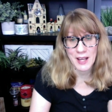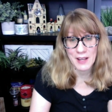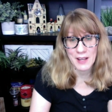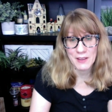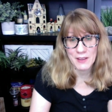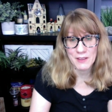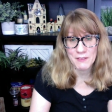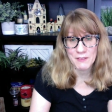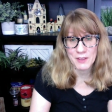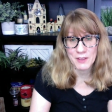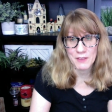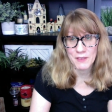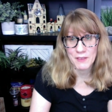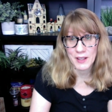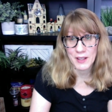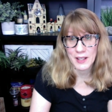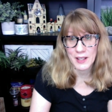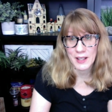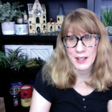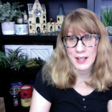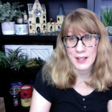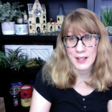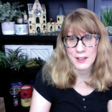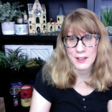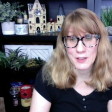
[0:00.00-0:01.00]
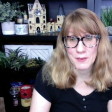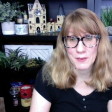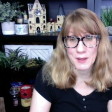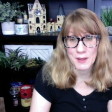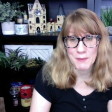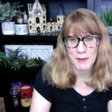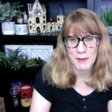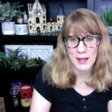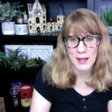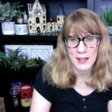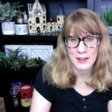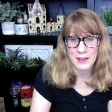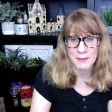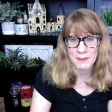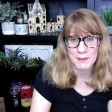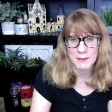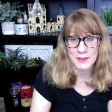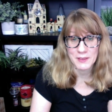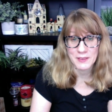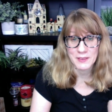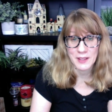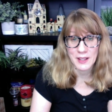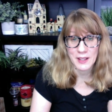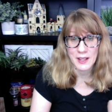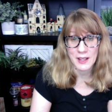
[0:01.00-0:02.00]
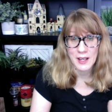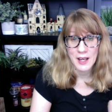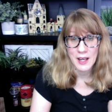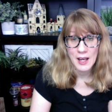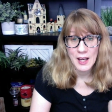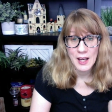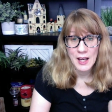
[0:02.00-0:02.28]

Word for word: I don't even know if I can add it to my bag. Let me see.